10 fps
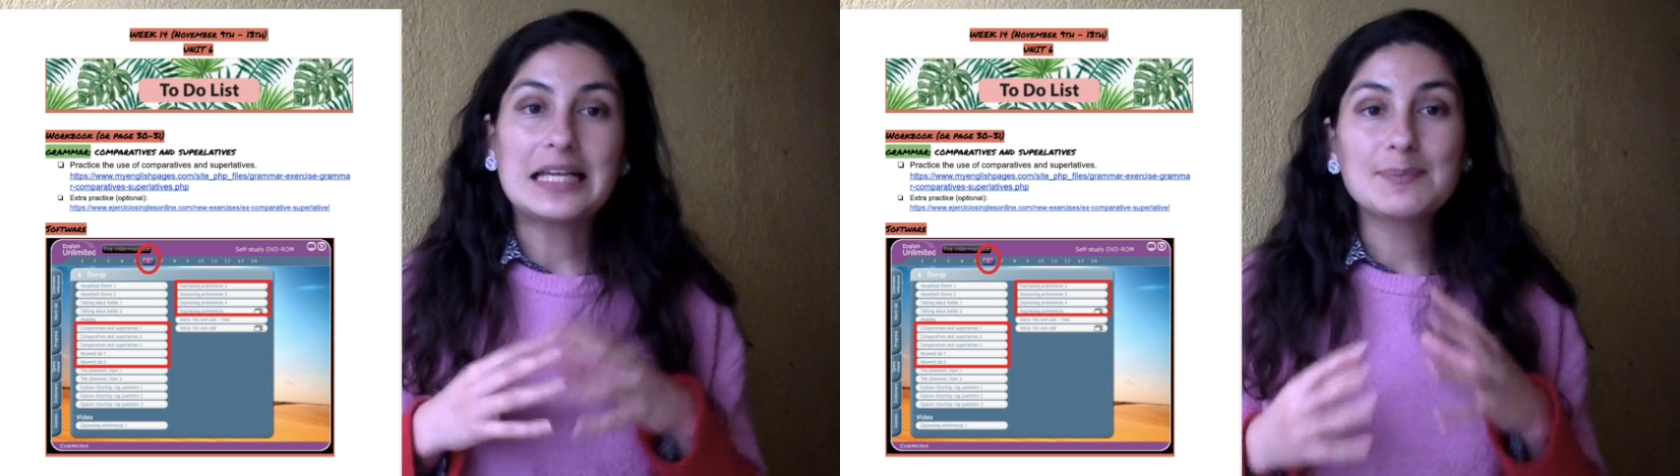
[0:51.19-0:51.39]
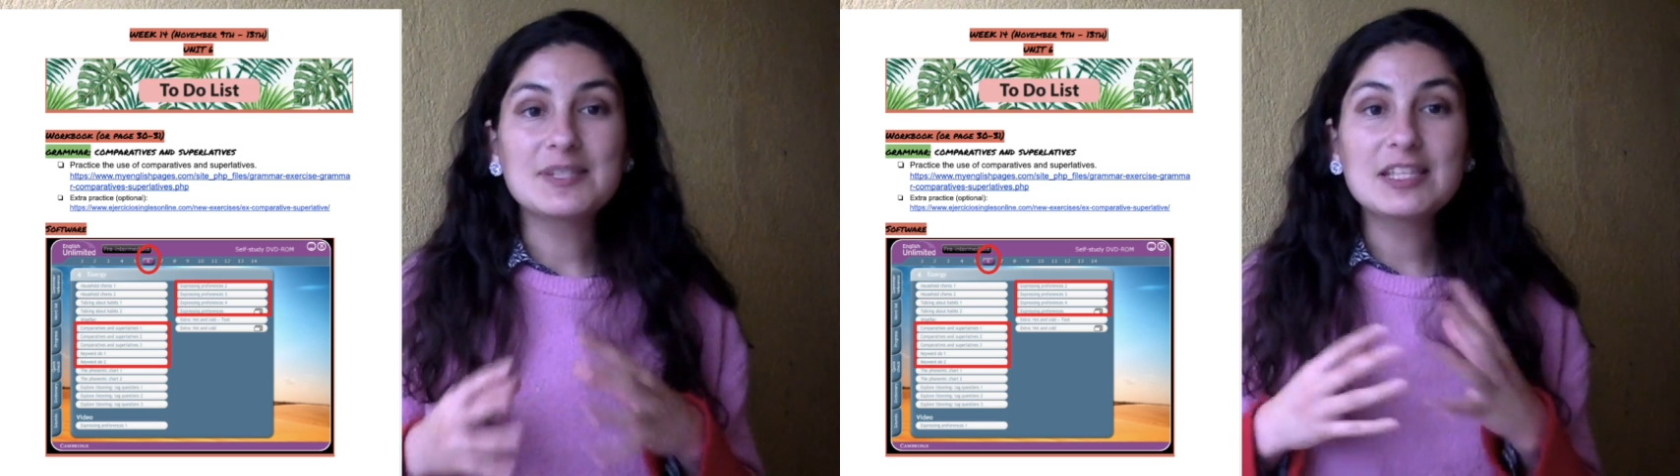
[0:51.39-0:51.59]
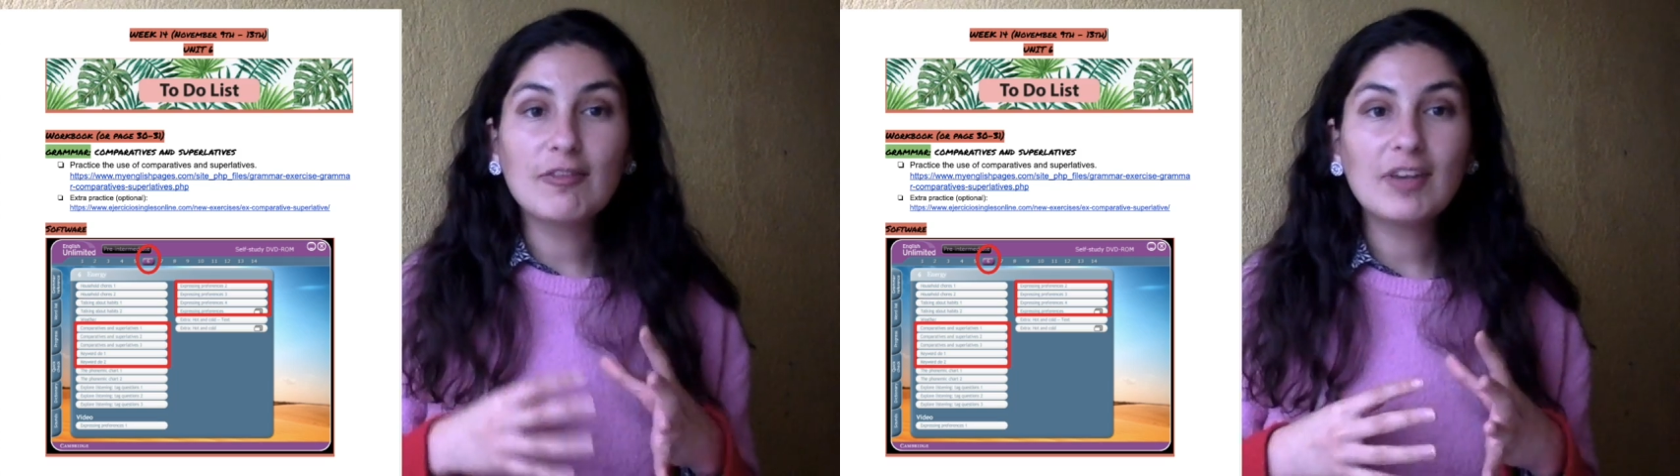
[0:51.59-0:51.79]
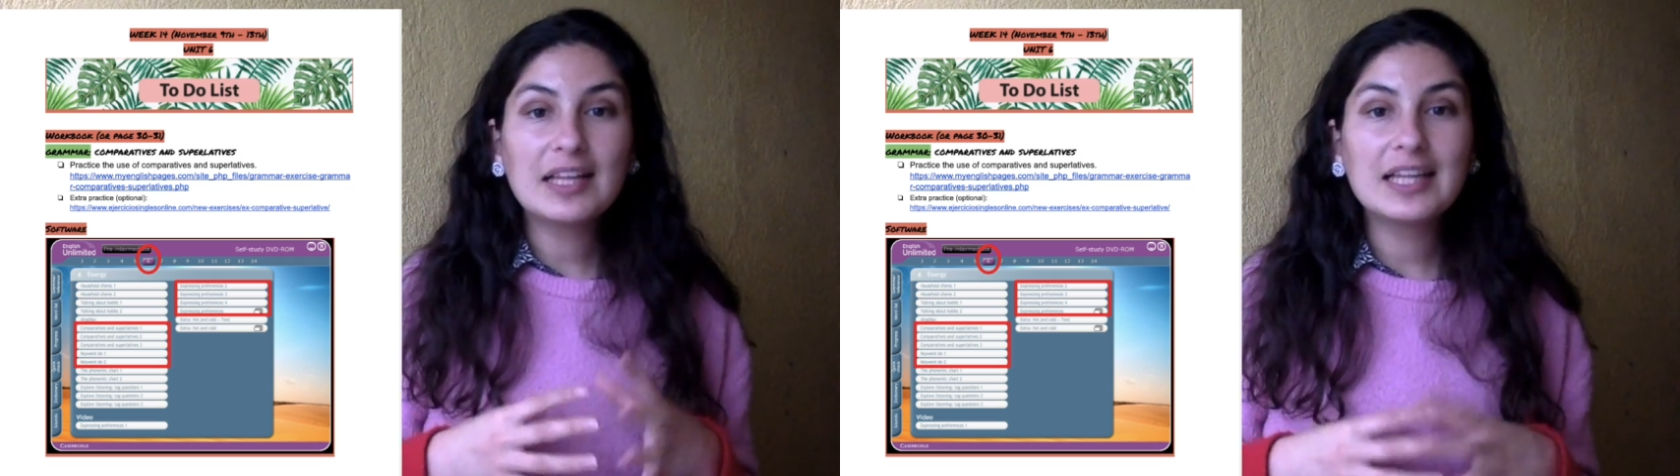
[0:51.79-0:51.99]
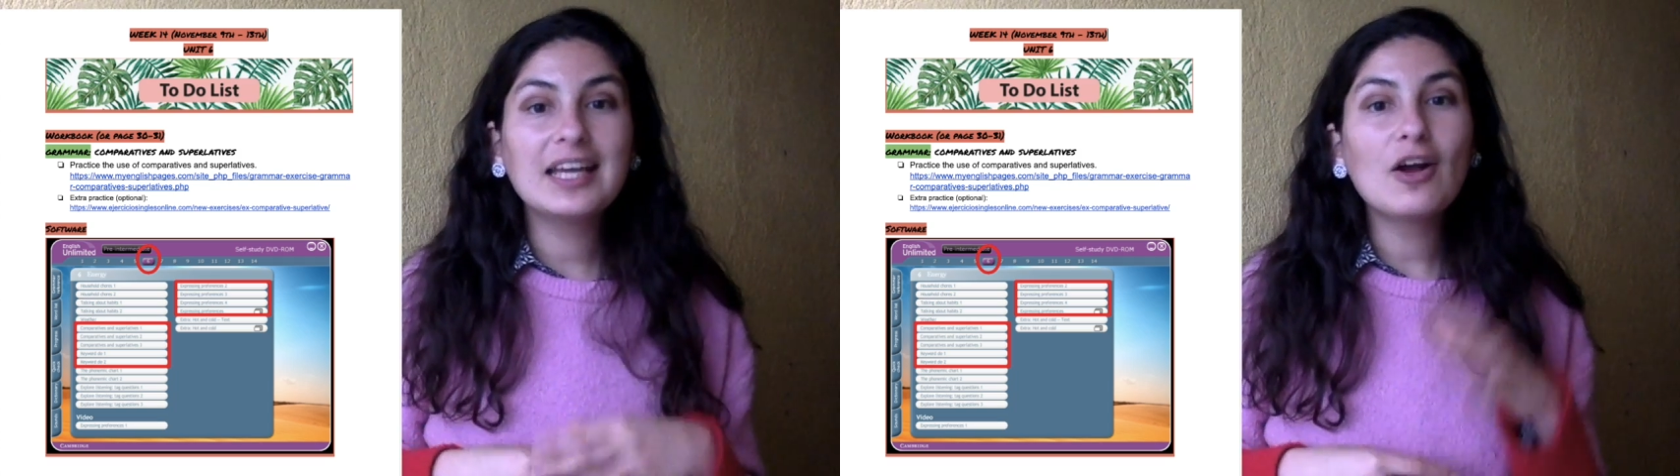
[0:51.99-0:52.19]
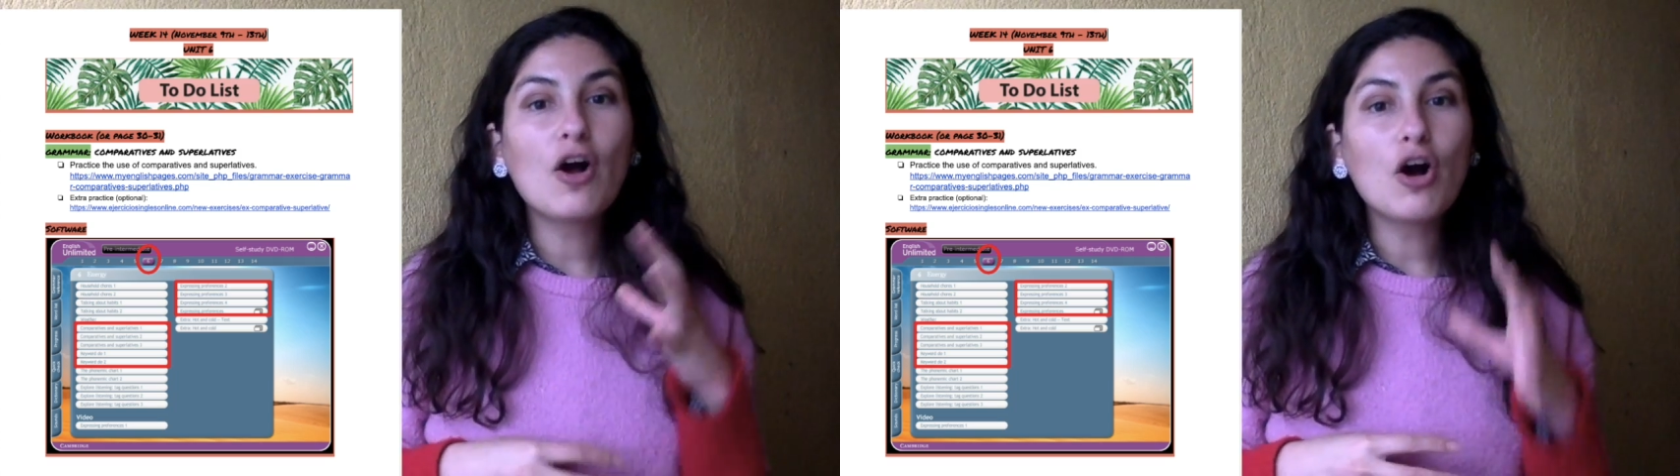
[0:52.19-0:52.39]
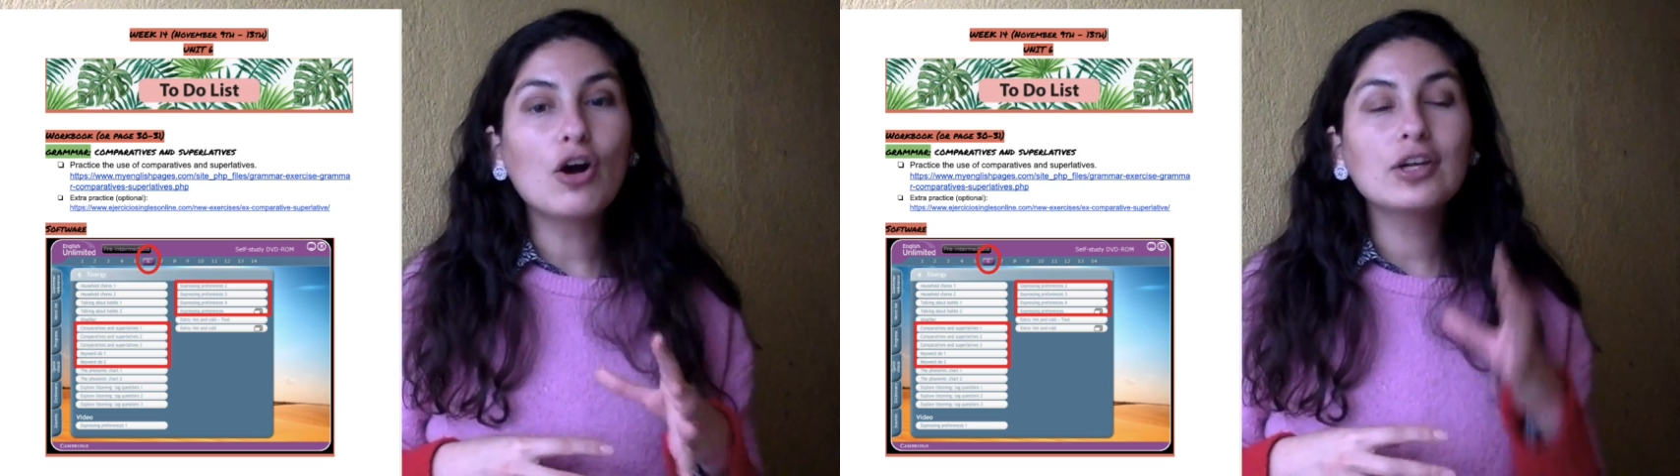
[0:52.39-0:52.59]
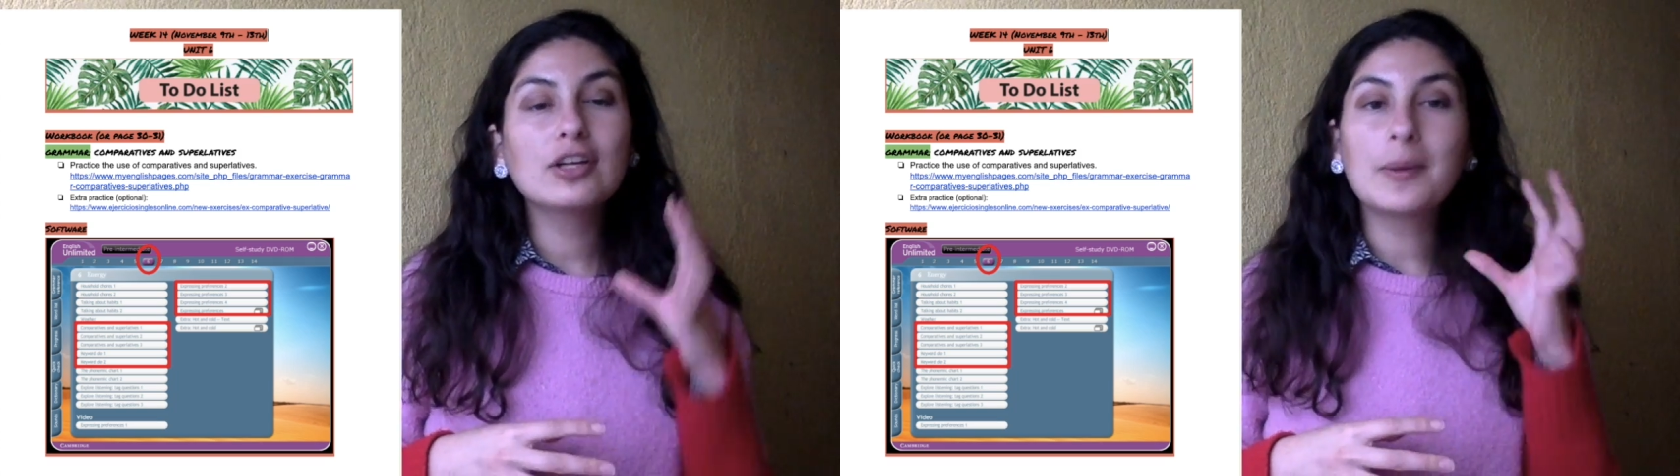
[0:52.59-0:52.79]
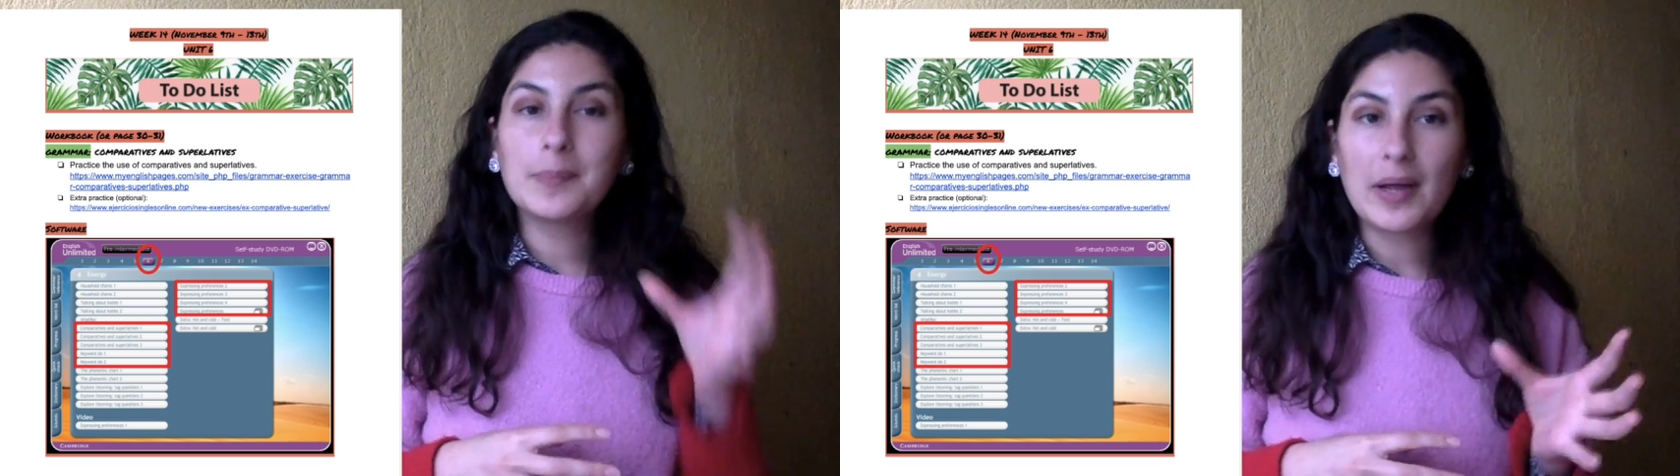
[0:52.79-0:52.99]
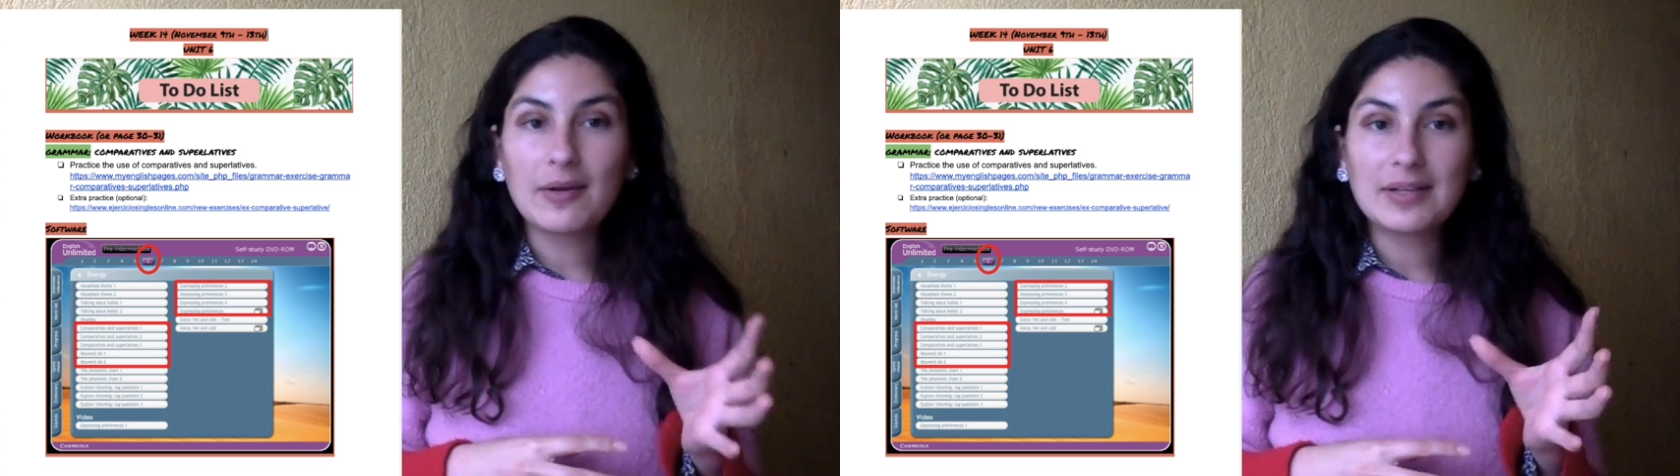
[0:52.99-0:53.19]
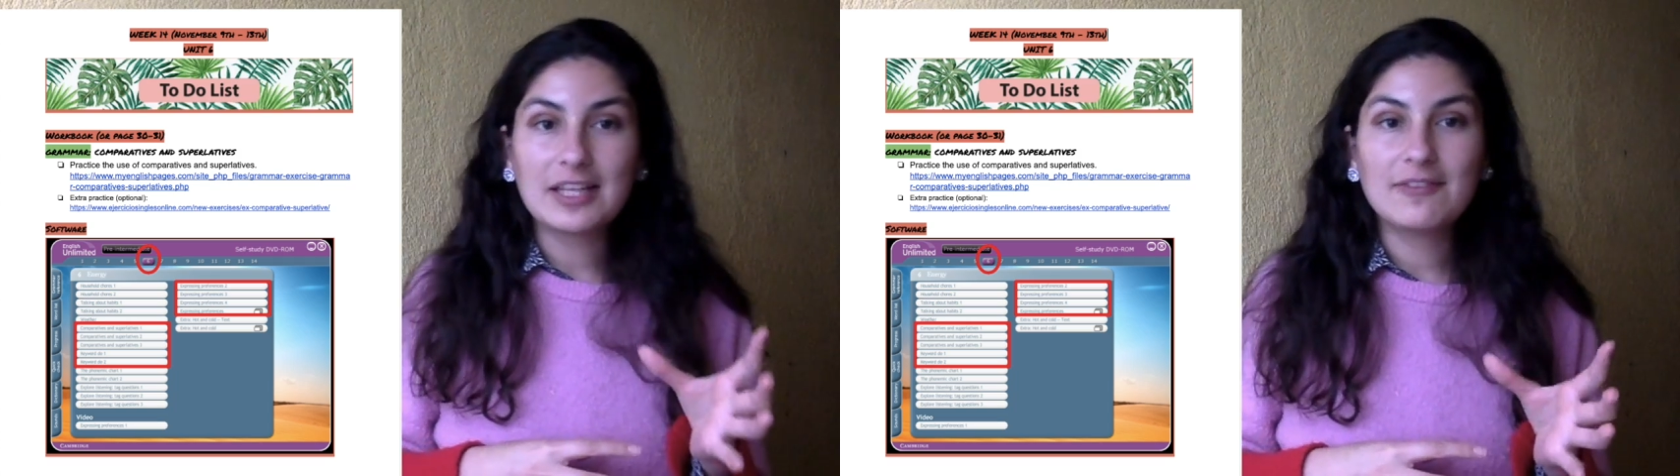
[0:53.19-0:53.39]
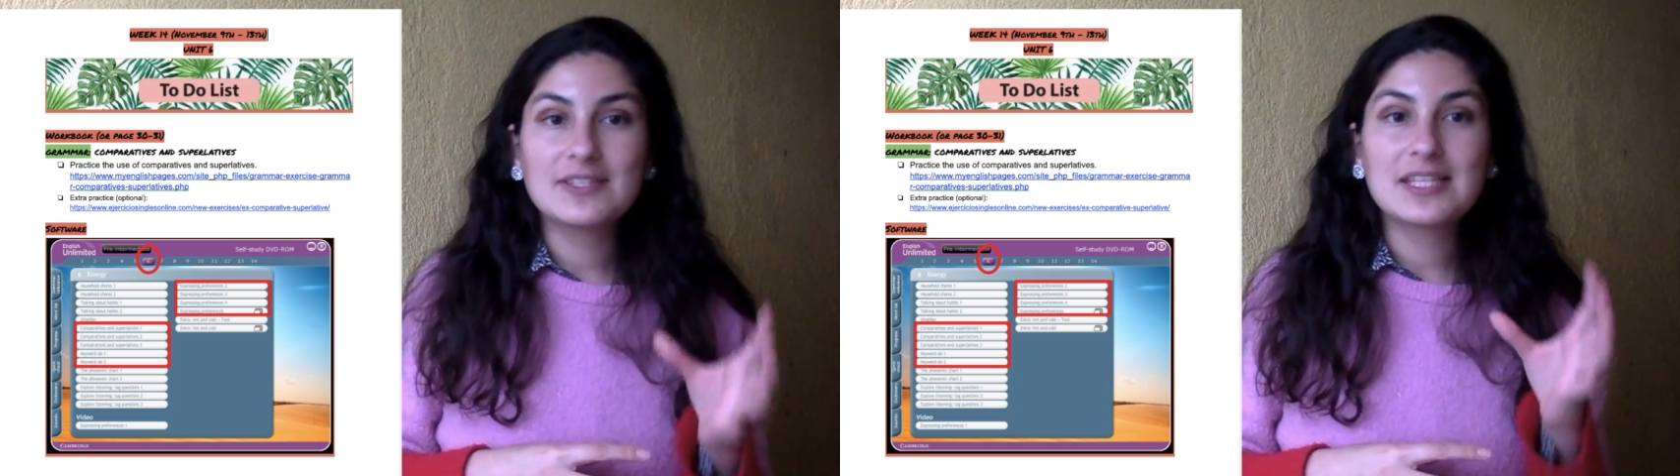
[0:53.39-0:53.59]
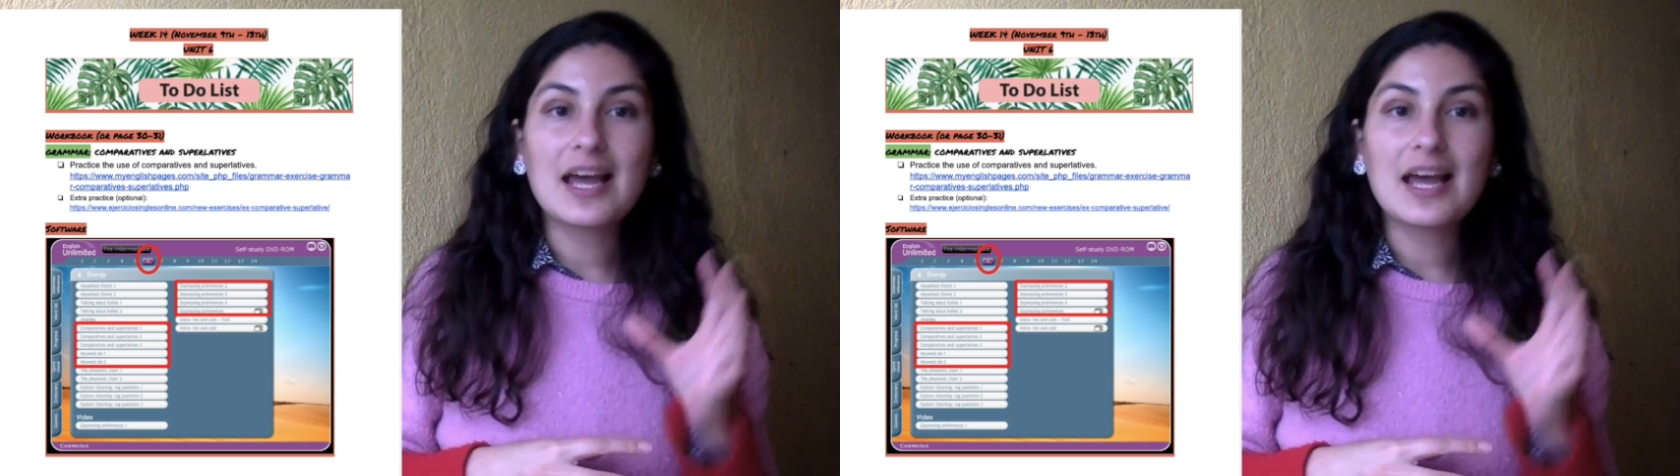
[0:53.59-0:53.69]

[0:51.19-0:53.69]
specifically on comparatives